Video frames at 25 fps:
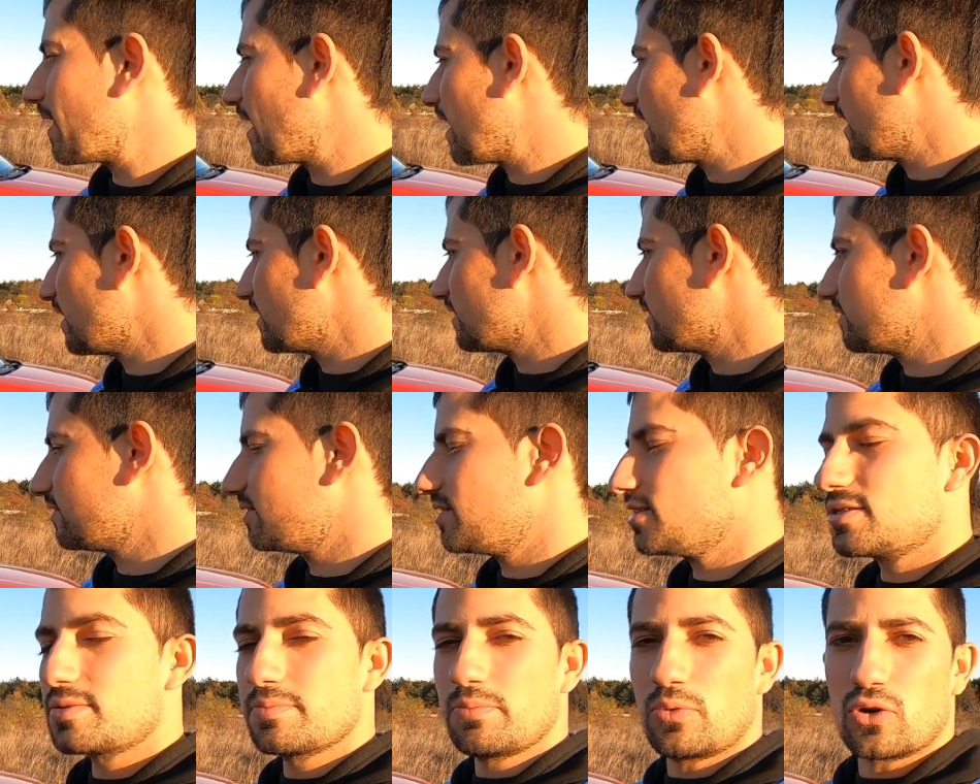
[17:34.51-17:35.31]
And
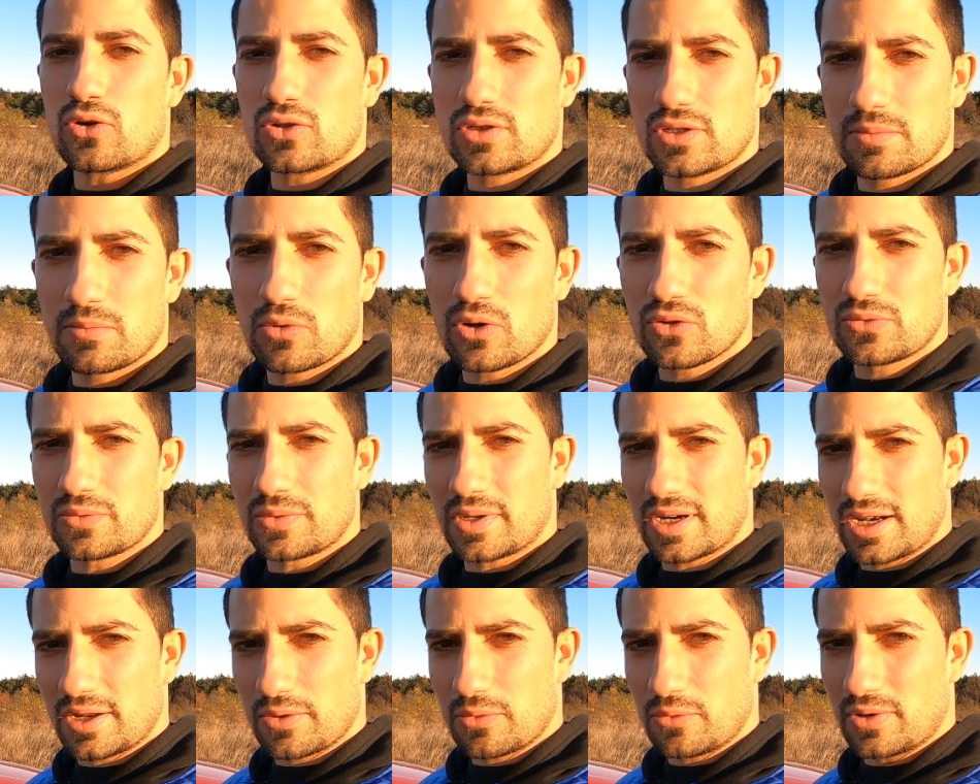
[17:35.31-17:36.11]
this sporty mode
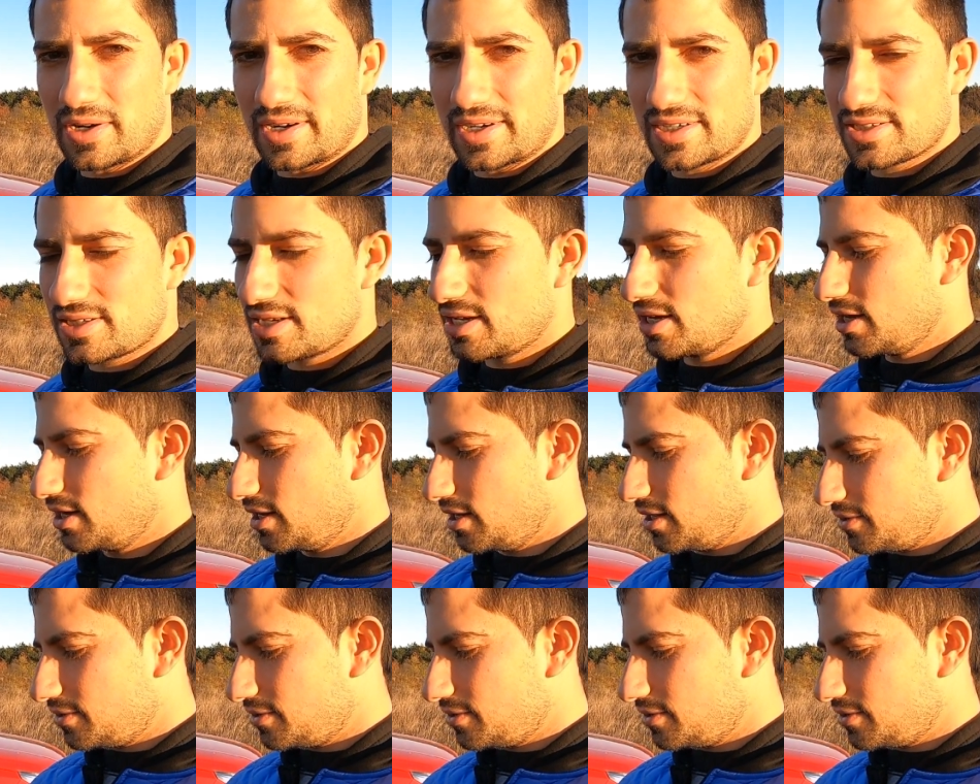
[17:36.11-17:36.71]
really works.